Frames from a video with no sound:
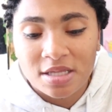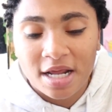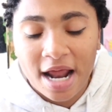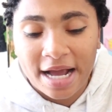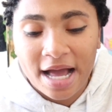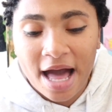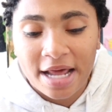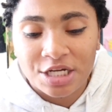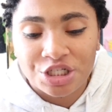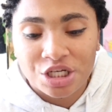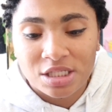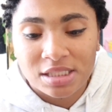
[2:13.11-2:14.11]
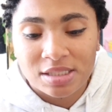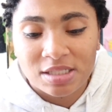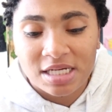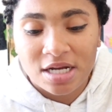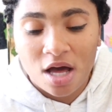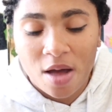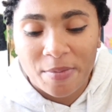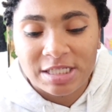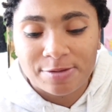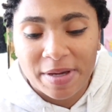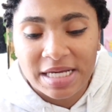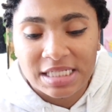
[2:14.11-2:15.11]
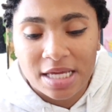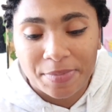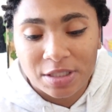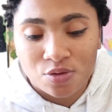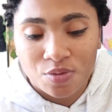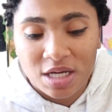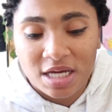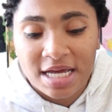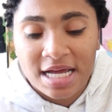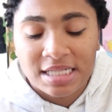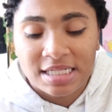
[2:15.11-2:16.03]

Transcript: and then I kind of just did a space in between